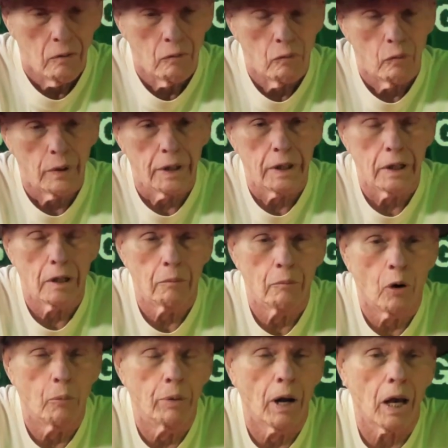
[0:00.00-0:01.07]
we in
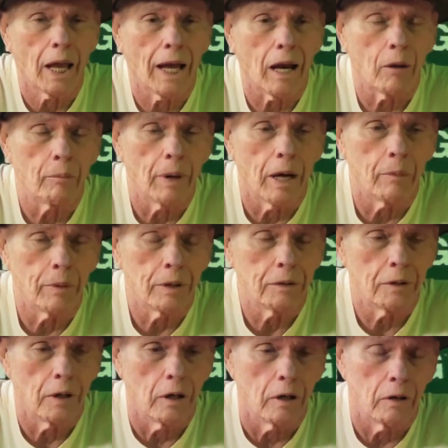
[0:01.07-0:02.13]
Mobile,
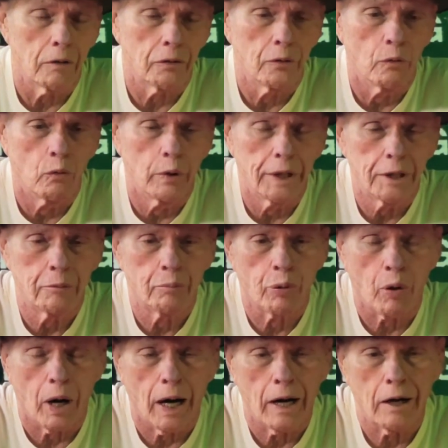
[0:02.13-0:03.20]
Alabama, the week
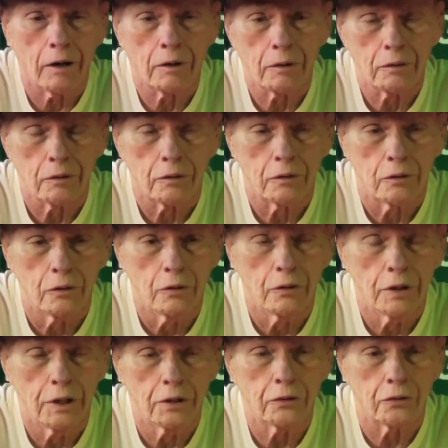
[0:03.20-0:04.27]
prior to
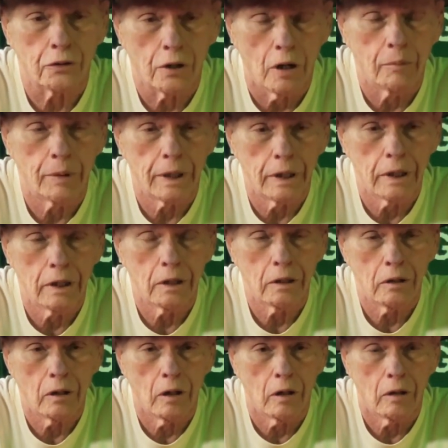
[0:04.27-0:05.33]
his coming
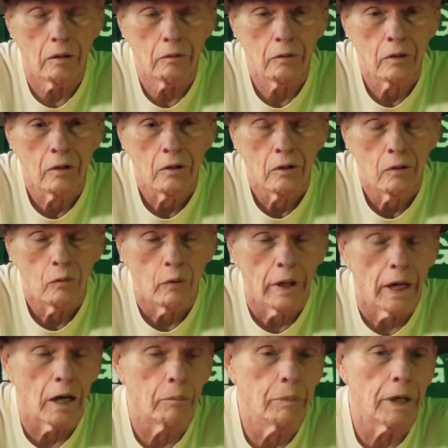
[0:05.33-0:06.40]
in, we
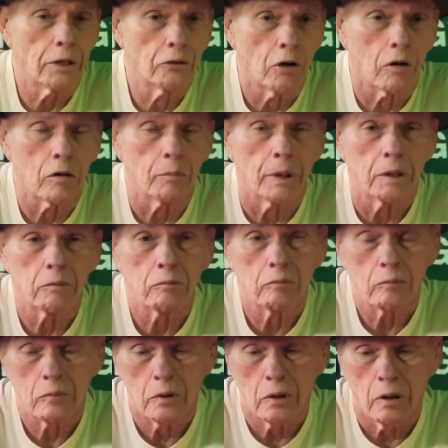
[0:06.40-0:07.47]
had a big tournament,
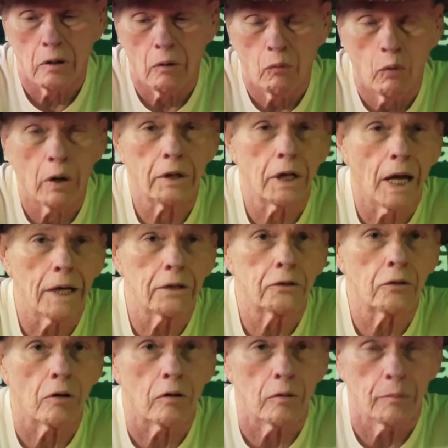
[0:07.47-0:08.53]
one-night
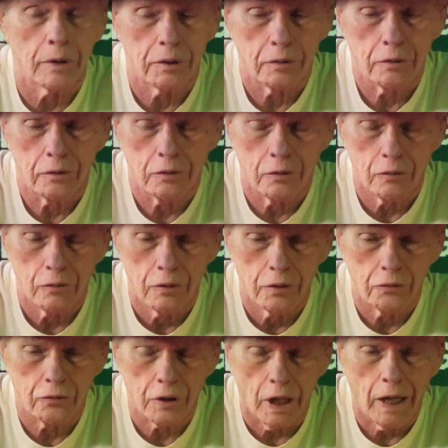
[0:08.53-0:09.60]
tournament, to
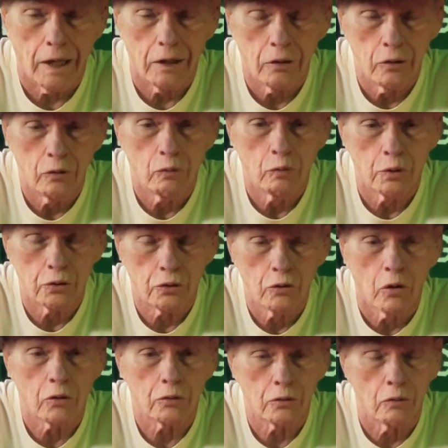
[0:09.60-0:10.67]
decide who was
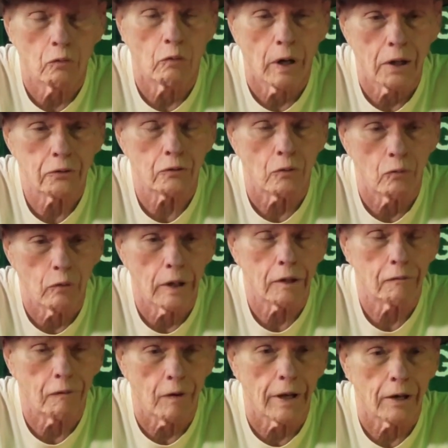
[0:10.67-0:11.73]
going to wrestle
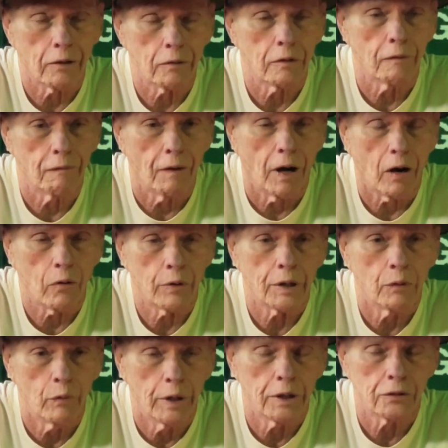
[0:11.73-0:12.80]
Ric Flair the
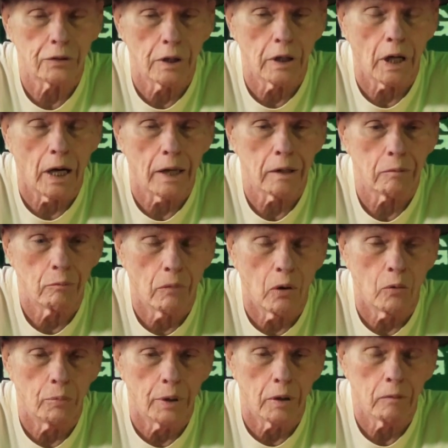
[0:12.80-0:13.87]
following Wednesday night in
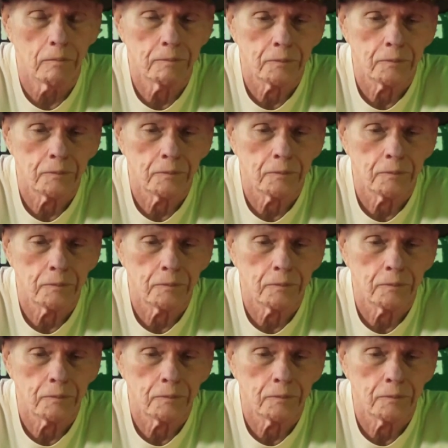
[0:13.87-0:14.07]
Mobile.